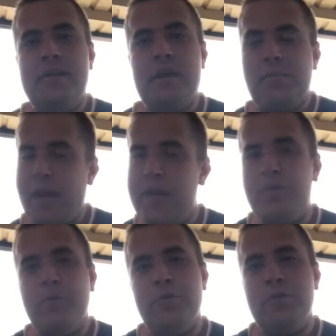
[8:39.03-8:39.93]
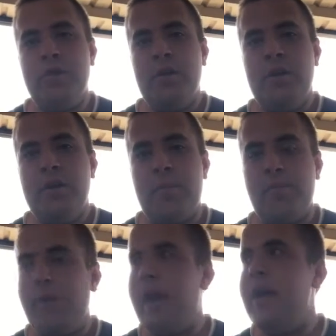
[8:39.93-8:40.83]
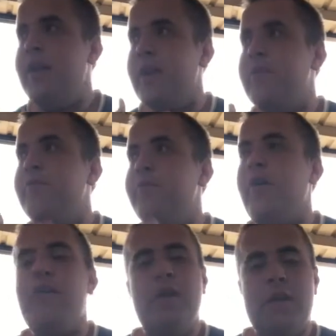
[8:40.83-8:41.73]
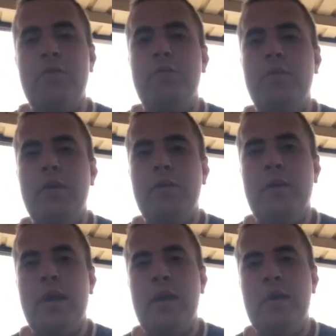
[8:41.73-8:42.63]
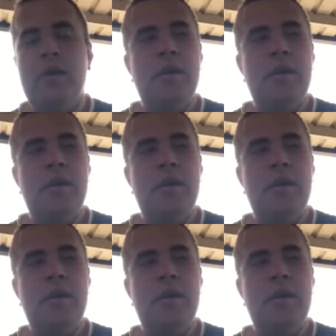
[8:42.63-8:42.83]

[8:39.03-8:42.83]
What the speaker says: they play good, they play like very good, but